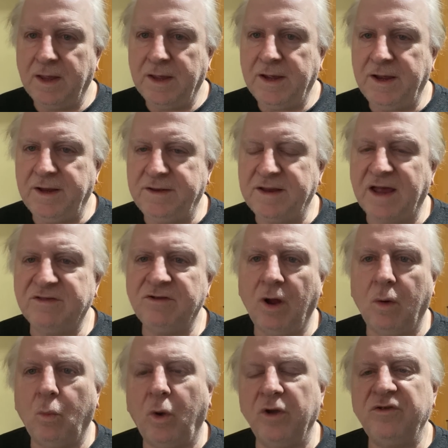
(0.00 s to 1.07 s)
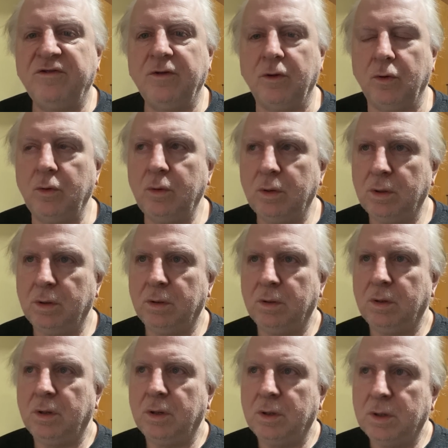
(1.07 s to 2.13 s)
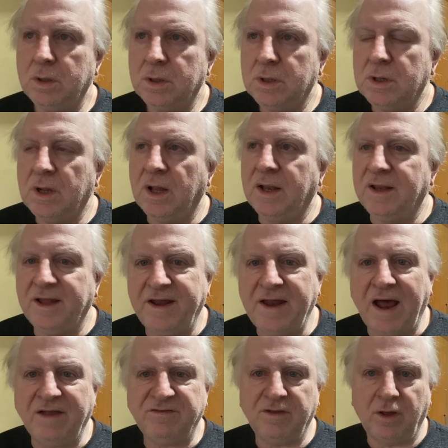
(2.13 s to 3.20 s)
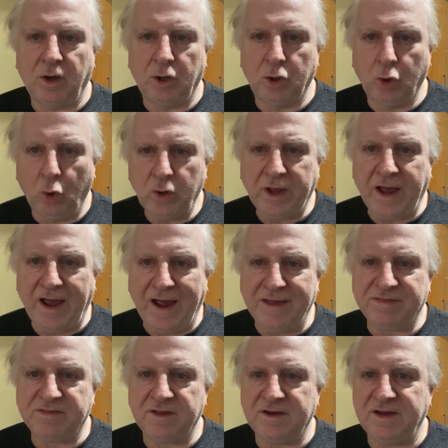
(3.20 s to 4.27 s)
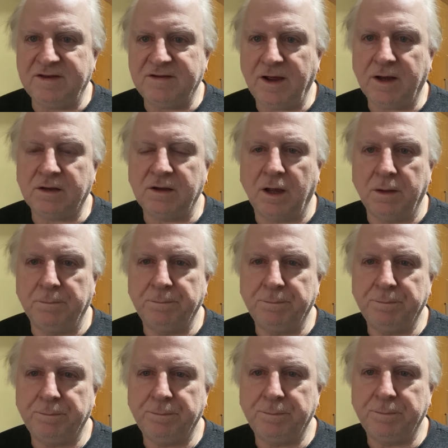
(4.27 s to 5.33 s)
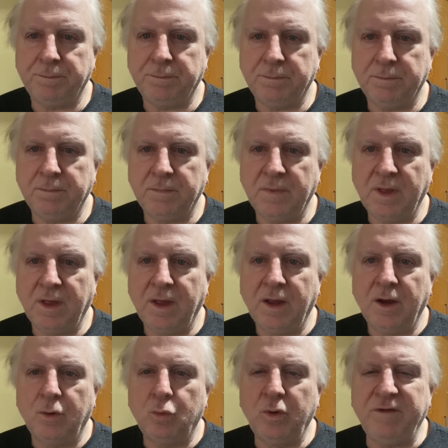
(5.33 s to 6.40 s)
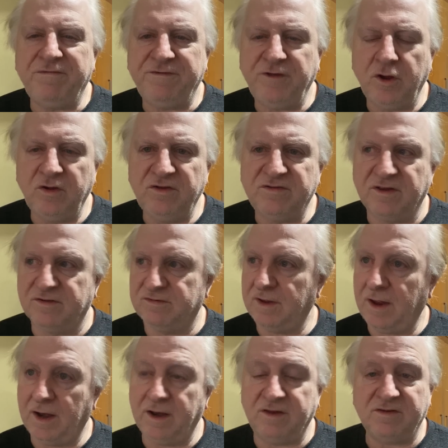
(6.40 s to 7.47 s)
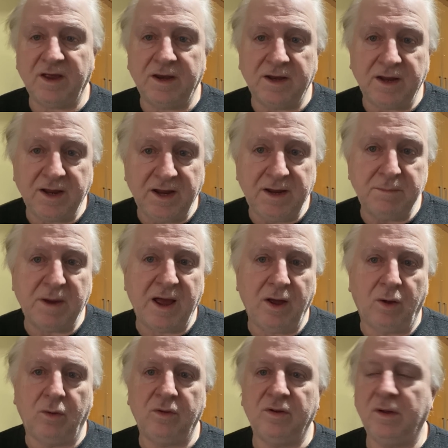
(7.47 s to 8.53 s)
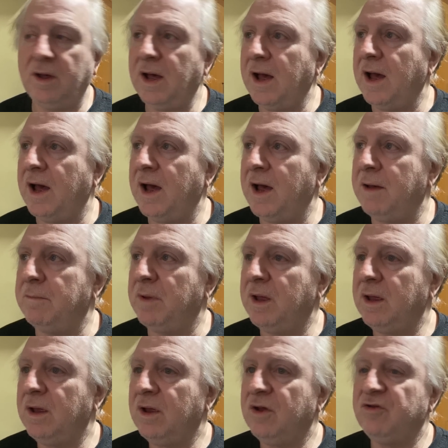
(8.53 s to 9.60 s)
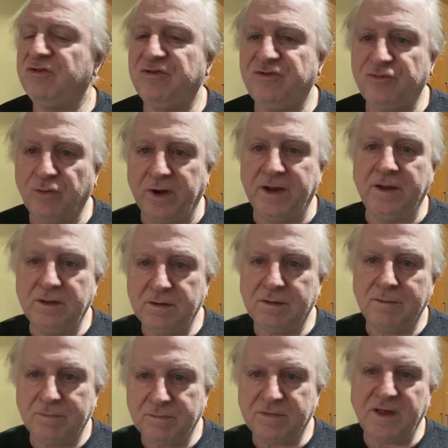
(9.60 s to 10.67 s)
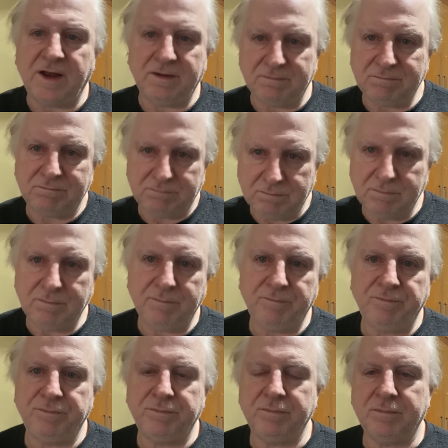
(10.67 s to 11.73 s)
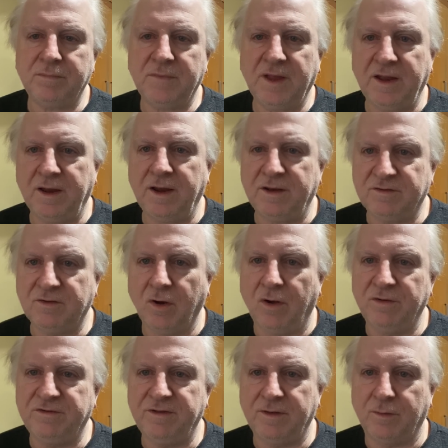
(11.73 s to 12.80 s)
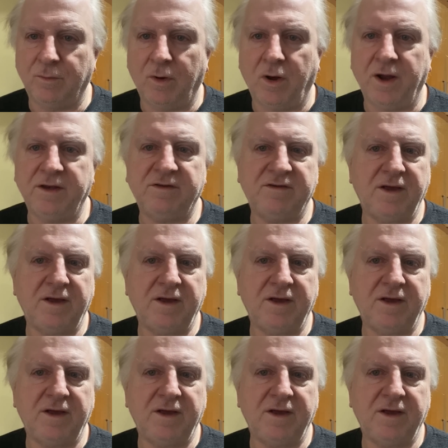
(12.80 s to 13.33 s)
he does not want to let us look at the detector. Refuses, and is an email string that has gone to the right